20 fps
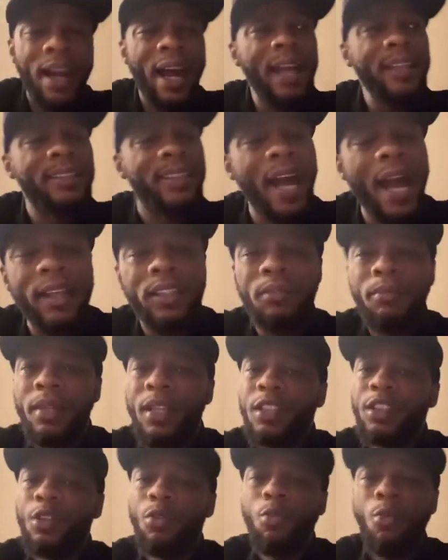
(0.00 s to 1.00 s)
I
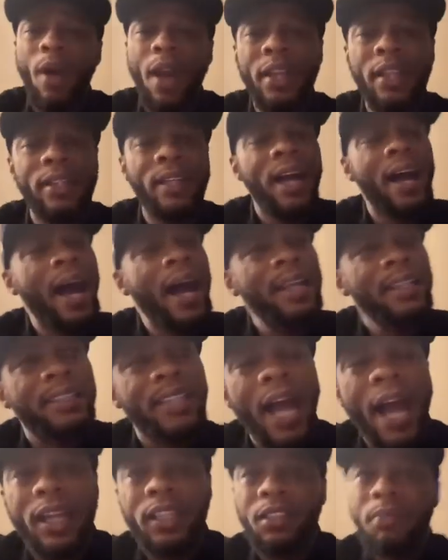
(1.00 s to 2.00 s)
documented the wedding. I
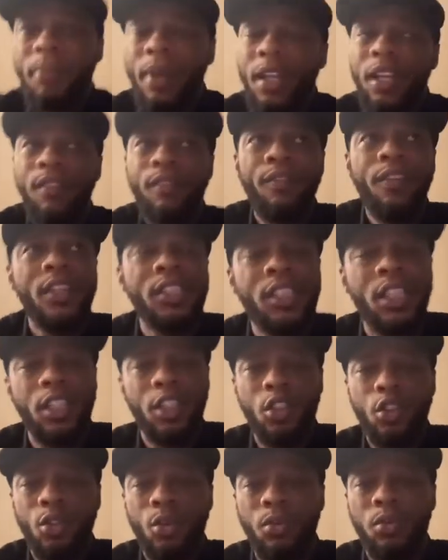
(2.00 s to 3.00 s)
documented
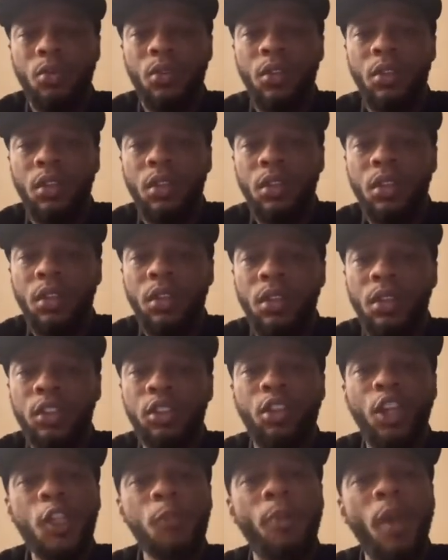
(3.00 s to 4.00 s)
visiting you.
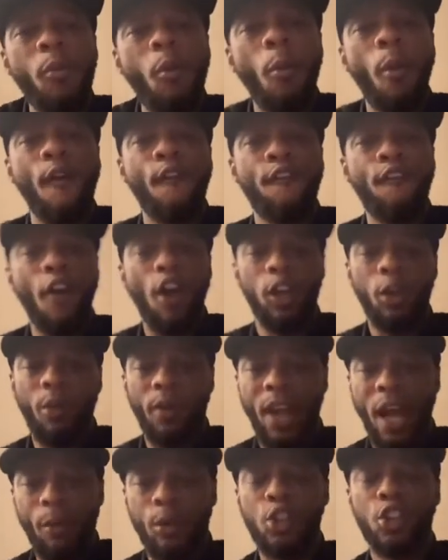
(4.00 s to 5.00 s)
So these people been
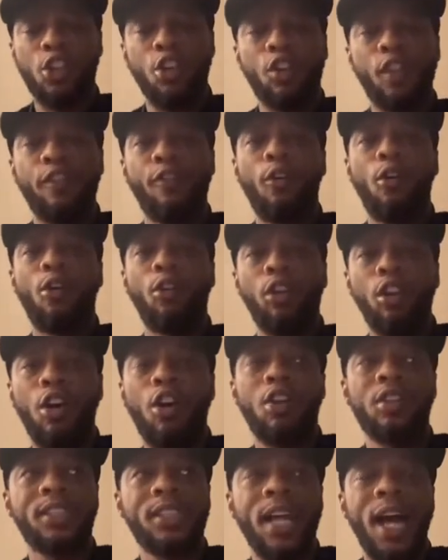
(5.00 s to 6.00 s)
following our journey for a
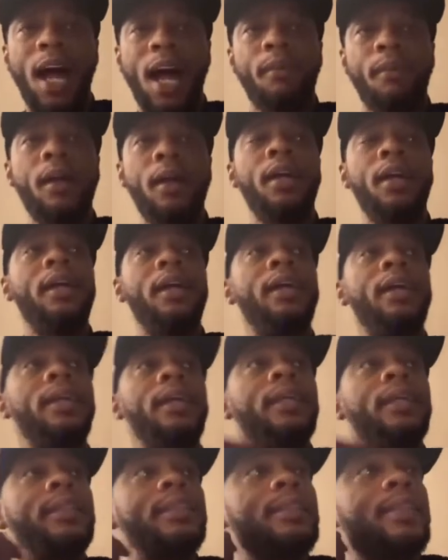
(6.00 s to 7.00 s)
long time.
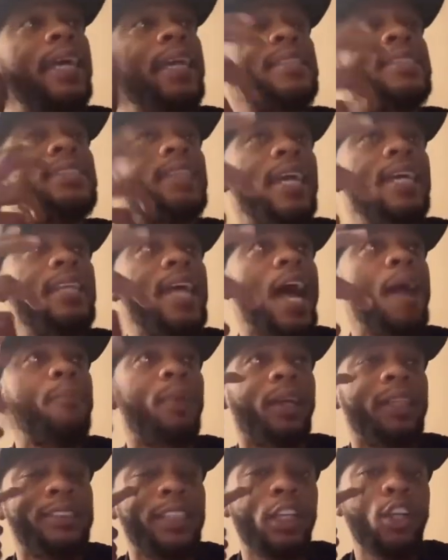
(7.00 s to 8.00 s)
They say
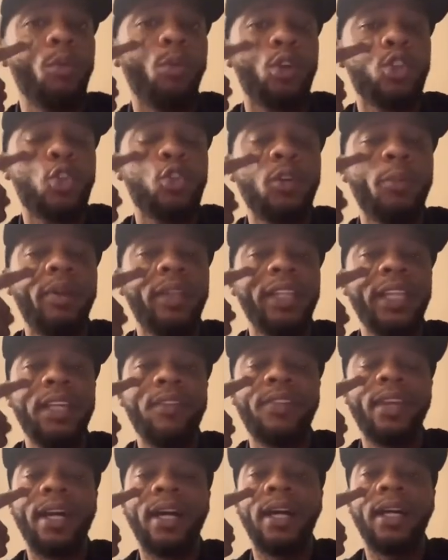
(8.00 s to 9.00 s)
that because they don't want you to
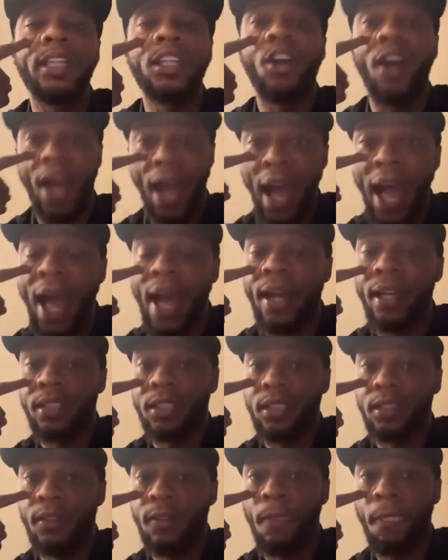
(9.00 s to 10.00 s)
believe your
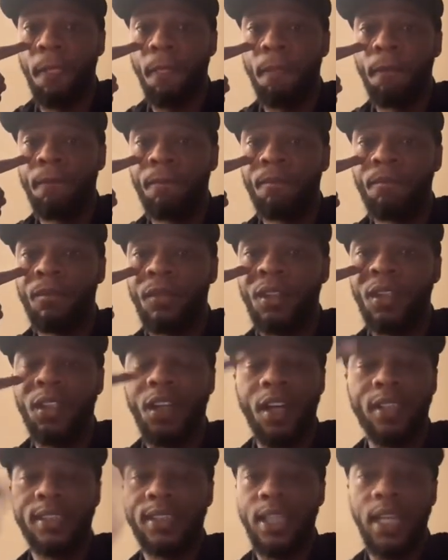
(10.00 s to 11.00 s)
eyes.
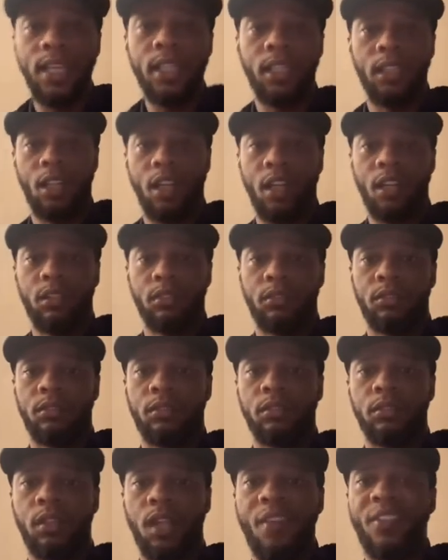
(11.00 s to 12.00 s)
Y'all seen it, y'all.
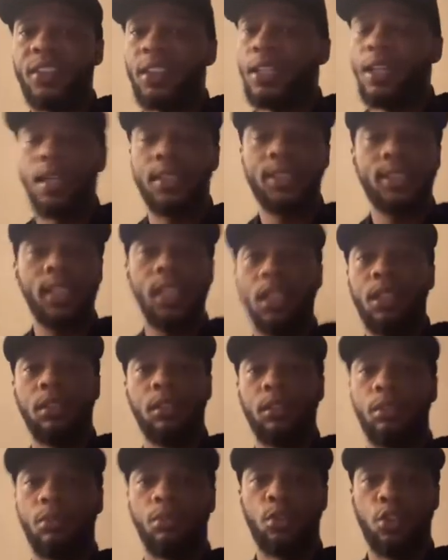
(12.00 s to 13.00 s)
Everything y'all
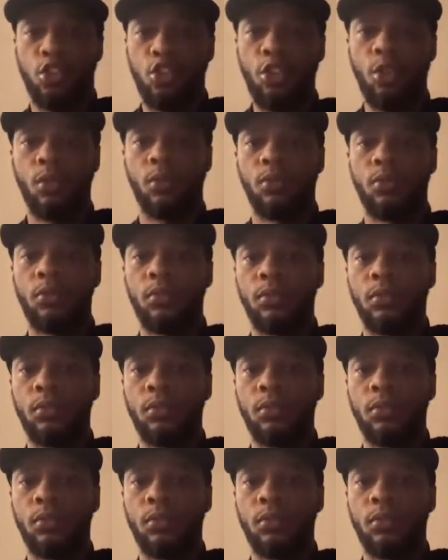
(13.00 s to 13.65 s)
seen was true.